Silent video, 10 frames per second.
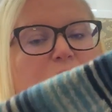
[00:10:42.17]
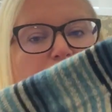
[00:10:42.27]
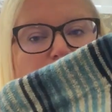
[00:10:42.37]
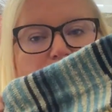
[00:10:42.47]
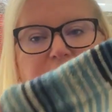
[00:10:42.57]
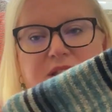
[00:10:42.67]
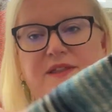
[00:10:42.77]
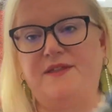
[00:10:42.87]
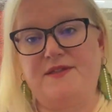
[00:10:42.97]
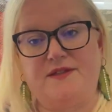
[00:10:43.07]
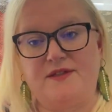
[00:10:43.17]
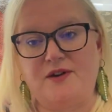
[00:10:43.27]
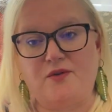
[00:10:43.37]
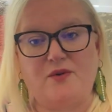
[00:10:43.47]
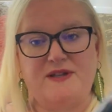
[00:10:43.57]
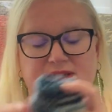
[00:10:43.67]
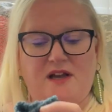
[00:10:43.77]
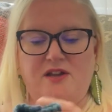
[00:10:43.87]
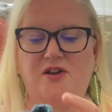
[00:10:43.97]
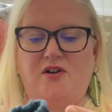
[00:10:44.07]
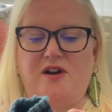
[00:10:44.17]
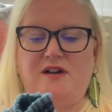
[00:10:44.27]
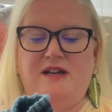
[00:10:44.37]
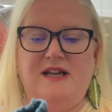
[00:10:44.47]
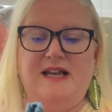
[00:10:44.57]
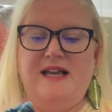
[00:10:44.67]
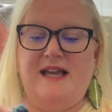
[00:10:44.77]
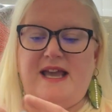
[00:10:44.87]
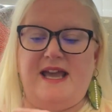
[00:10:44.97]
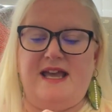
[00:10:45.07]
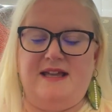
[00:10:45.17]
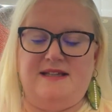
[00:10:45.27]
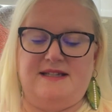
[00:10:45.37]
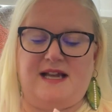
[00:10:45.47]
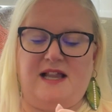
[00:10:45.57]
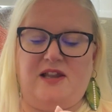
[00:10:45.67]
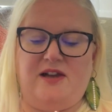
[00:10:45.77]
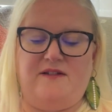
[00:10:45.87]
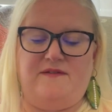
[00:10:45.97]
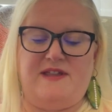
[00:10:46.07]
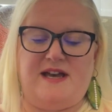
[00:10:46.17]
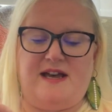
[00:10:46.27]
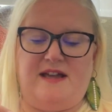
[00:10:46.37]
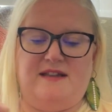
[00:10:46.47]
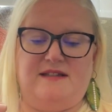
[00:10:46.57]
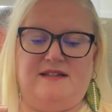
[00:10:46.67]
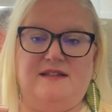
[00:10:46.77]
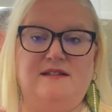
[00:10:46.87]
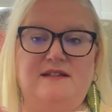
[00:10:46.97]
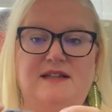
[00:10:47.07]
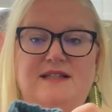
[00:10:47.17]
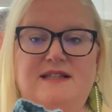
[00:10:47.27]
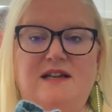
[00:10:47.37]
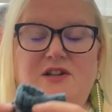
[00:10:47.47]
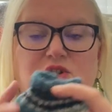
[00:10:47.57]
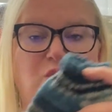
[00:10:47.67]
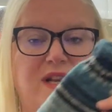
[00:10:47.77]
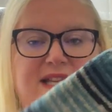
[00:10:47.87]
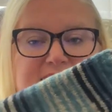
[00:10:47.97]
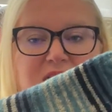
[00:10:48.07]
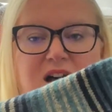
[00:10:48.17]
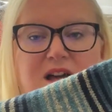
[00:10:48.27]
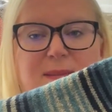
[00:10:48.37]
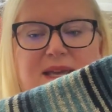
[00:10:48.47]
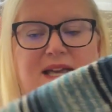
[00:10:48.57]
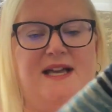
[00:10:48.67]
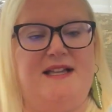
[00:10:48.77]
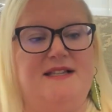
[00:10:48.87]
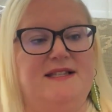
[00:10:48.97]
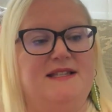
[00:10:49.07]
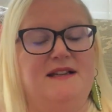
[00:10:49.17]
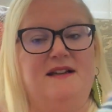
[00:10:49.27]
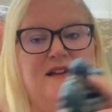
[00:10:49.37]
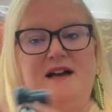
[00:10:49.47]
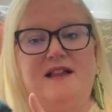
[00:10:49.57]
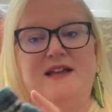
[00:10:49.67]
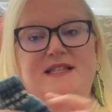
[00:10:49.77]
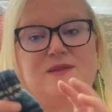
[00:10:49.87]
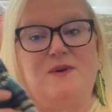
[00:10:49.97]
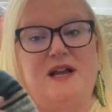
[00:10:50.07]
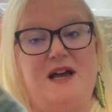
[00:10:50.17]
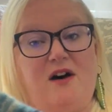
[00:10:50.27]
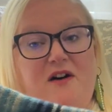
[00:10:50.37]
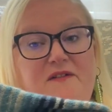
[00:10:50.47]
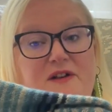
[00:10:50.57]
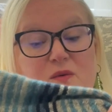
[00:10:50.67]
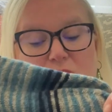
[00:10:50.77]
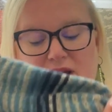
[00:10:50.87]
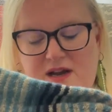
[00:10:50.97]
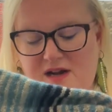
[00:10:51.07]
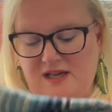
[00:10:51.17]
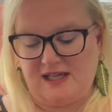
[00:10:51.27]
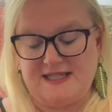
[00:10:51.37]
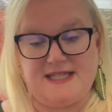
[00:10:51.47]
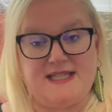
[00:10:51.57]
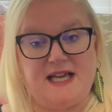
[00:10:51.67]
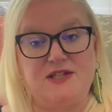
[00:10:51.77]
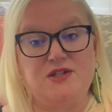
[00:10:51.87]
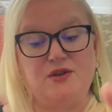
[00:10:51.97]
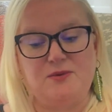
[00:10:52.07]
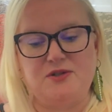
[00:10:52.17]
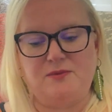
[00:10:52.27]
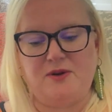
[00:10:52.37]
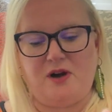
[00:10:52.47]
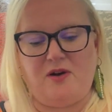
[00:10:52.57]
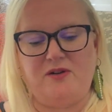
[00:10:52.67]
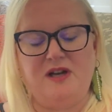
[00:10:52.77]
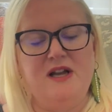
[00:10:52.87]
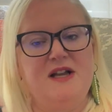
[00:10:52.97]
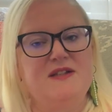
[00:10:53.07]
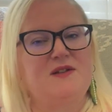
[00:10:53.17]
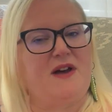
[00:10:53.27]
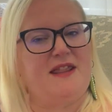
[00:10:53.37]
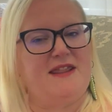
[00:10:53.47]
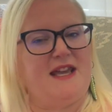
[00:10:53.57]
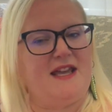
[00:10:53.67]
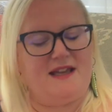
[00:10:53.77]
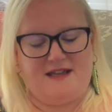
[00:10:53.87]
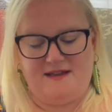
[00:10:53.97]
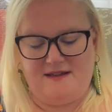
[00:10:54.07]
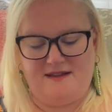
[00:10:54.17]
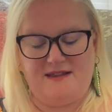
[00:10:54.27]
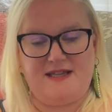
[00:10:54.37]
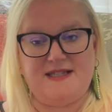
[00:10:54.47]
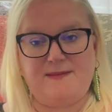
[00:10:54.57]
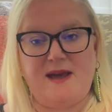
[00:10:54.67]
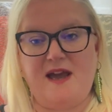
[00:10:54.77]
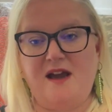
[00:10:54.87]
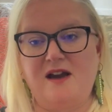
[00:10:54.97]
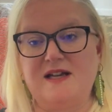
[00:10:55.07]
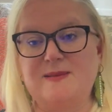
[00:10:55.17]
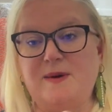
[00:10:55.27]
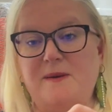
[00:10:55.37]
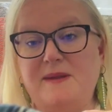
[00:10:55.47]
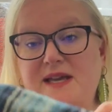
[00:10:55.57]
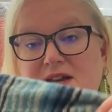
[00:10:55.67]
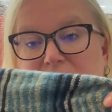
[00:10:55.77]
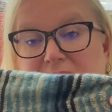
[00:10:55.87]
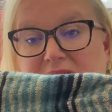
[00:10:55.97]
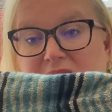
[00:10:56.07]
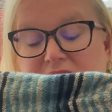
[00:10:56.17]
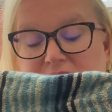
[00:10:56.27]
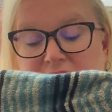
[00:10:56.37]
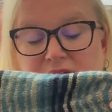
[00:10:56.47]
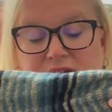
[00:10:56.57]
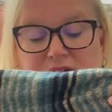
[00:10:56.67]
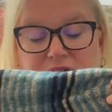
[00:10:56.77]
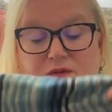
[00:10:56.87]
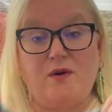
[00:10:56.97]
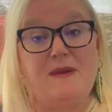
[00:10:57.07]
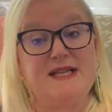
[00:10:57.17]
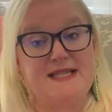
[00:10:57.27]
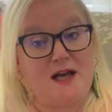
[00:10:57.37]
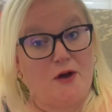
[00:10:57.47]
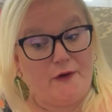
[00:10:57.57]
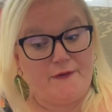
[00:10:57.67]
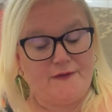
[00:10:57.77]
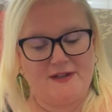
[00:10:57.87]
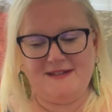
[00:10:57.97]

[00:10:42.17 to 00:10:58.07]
with the Kroy sock yarn. And I love that it's a shorty sock because that's what I often wear unless it's like super, super cold. So I think this pair is probably gonna be for myself.